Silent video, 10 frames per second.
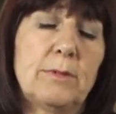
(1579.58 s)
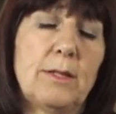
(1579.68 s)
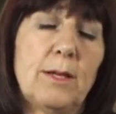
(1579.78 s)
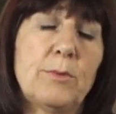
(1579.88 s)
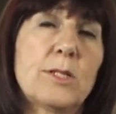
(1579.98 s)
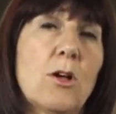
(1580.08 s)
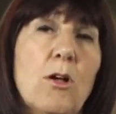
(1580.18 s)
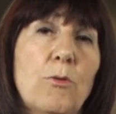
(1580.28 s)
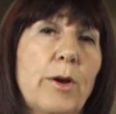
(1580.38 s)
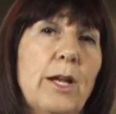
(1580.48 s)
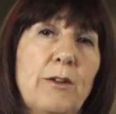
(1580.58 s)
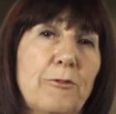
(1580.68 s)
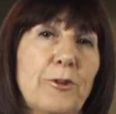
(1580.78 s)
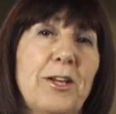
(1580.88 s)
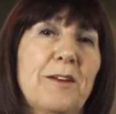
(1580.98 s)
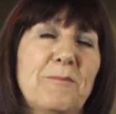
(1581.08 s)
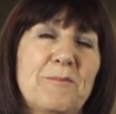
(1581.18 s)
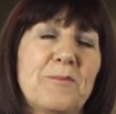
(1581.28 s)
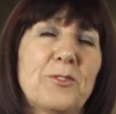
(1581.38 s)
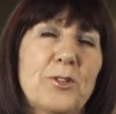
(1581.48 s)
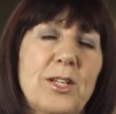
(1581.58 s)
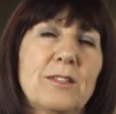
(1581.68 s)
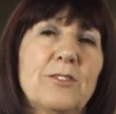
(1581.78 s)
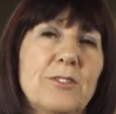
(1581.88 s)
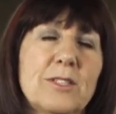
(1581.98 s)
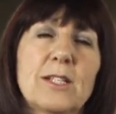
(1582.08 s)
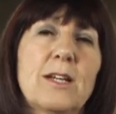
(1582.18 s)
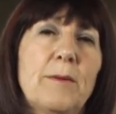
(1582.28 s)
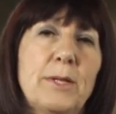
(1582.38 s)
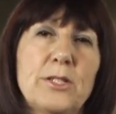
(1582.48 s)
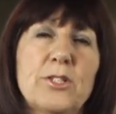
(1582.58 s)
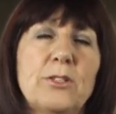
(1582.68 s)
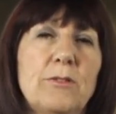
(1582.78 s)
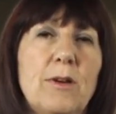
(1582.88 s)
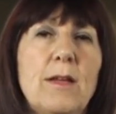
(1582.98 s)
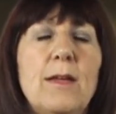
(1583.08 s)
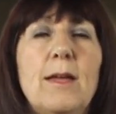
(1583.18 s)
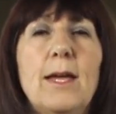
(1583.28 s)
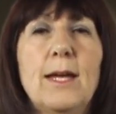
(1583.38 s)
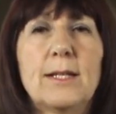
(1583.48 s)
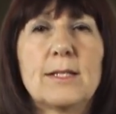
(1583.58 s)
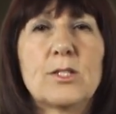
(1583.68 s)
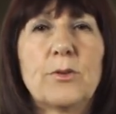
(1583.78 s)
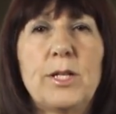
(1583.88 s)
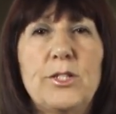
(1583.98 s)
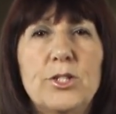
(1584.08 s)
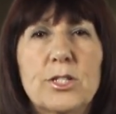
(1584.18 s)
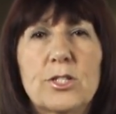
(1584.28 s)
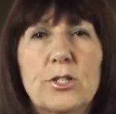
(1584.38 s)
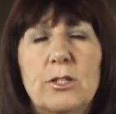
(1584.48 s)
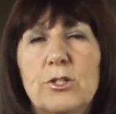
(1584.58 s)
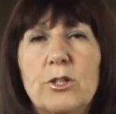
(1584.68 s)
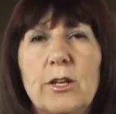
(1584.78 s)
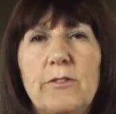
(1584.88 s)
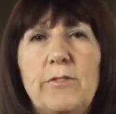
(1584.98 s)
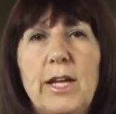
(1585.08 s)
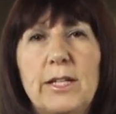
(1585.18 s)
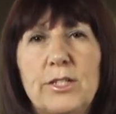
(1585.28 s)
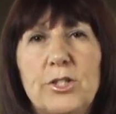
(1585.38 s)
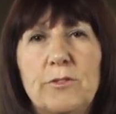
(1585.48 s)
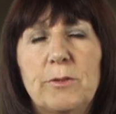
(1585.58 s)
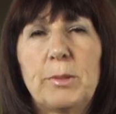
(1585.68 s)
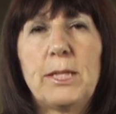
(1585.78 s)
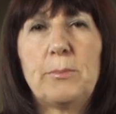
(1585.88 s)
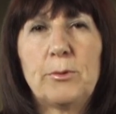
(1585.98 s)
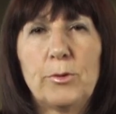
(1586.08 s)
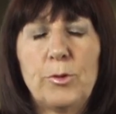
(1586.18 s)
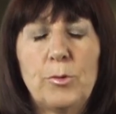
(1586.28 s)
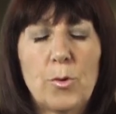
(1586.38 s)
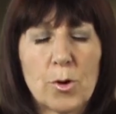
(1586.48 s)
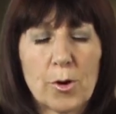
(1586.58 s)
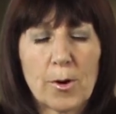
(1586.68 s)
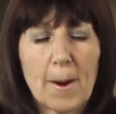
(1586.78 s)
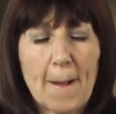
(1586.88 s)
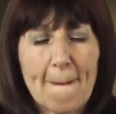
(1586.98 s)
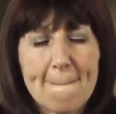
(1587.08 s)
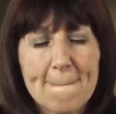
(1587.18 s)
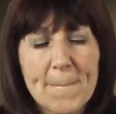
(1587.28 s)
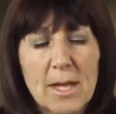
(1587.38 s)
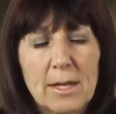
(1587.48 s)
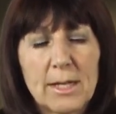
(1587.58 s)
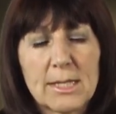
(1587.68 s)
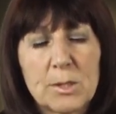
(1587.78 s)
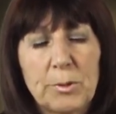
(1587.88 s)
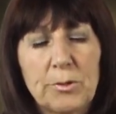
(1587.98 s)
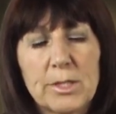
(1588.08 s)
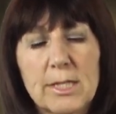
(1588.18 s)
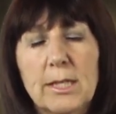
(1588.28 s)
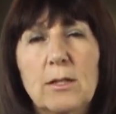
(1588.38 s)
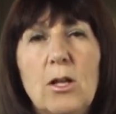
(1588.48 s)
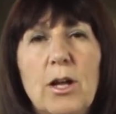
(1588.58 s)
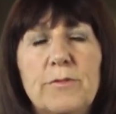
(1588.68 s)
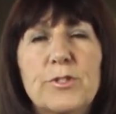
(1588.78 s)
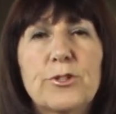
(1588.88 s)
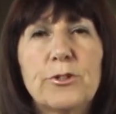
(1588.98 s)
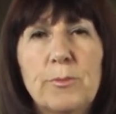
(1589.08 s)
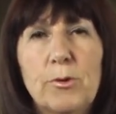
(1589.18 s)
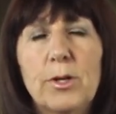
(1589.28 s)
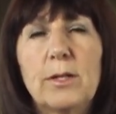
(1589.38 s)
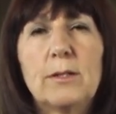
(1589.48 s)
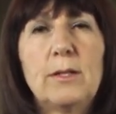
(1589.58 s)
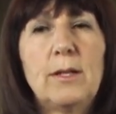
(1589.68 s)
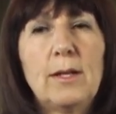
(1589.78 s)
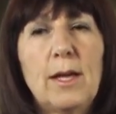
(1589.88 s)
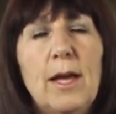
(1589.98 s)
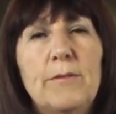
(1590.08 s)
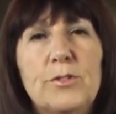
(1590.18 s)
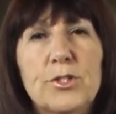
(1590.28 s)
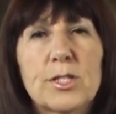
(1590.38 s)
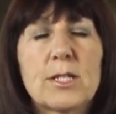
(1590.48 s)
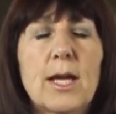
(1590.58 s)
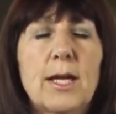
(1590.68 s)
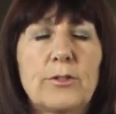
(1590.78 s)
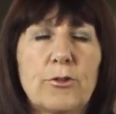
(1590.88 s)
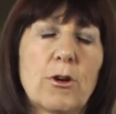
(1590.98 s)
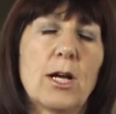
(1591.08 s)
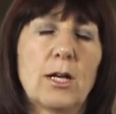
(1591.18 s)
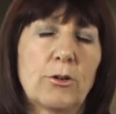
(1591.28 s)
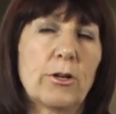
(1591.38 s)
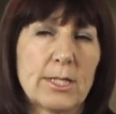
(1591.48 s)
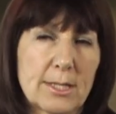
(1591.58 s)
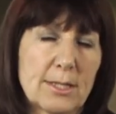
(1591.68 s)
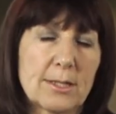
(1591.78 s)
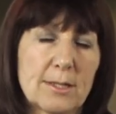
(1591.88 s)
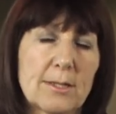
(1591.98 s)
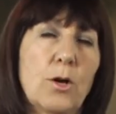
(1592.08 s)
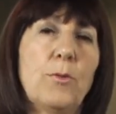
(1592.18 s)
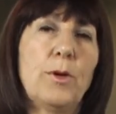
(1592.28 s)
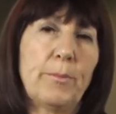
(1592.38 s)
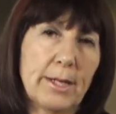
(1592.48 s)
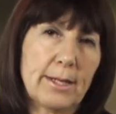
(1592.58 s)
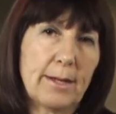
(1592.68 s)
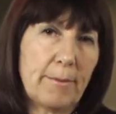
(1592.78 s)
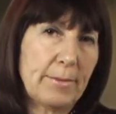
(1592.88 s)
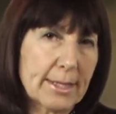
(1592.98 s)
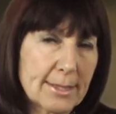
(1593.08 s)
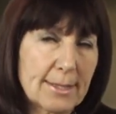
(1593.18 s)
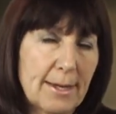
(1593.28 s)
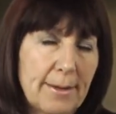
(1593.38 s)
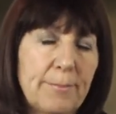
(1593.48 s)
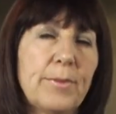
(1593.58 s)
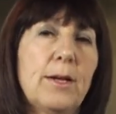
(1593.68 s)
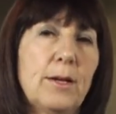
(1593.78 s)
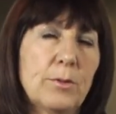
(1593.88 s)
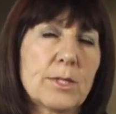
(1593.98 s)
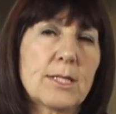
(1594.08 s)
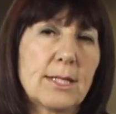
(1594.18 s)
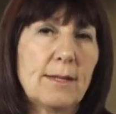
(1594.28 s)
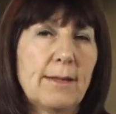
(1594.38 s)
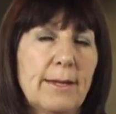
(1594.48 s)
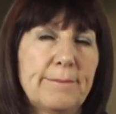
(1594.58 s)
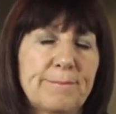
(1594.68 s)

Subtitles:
it was all ready for him, for Hitler to come into. And so he just took advantage of a people who were experiencing a lot of turmoil, having just had a crisis. So we'll pick it up next time. We'll see you then.